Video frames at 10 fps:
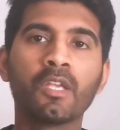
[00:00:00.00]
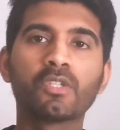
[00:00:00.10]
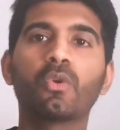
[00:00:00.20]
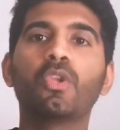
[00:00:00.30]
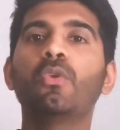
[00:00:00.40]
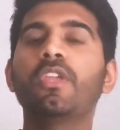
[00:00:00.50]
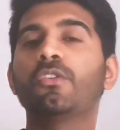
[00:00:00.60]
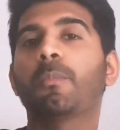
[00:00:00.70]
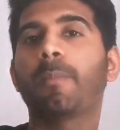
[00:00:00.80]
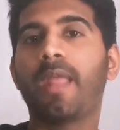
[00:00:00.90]
So you
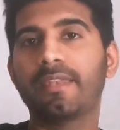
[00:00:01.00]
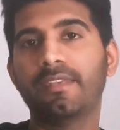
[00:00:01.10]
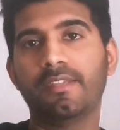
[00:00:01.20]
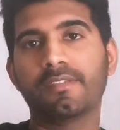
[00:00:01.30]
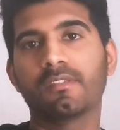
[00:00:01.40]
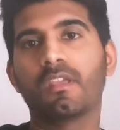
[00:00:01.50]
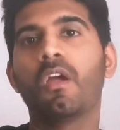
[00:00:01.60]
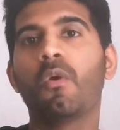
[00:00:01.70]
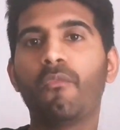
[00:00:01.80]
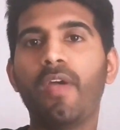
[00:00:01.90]
need to practice
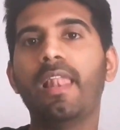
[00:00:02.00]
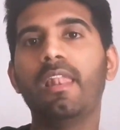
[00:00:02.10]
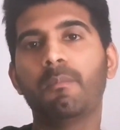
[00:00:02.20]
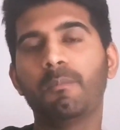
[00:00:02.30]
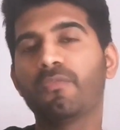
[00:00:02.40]
well